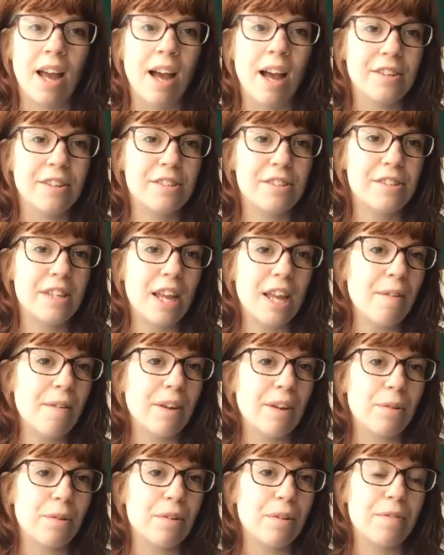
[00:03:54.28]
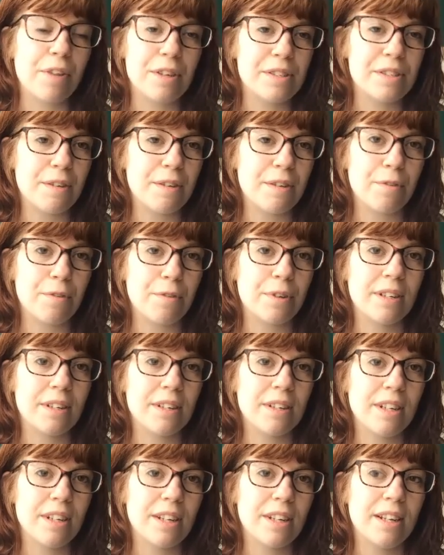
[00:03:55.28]
Just hearing all of those different
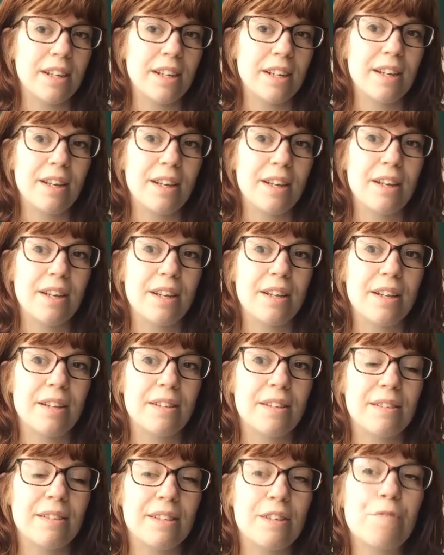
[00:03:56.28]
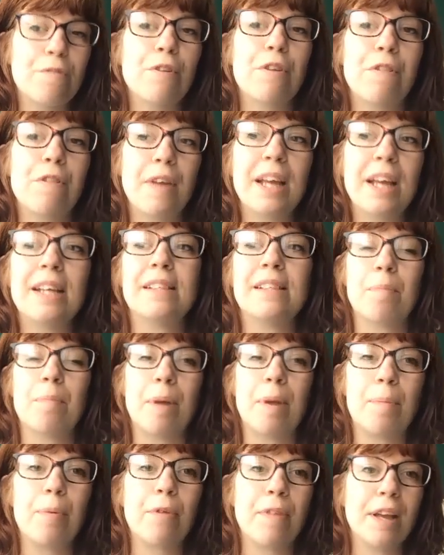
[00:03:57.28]
things that
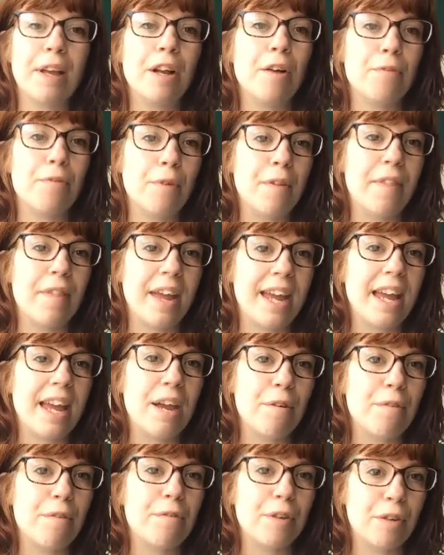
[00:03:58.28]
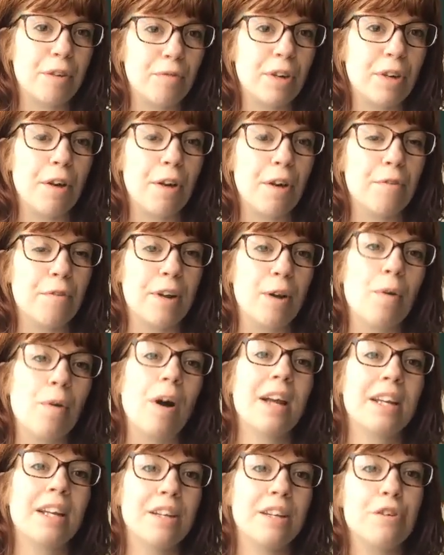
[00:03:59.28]
people think of when they hear of recovery,
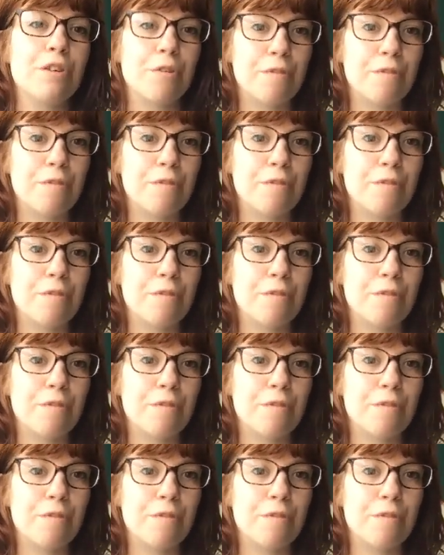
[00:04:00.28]
or I can do a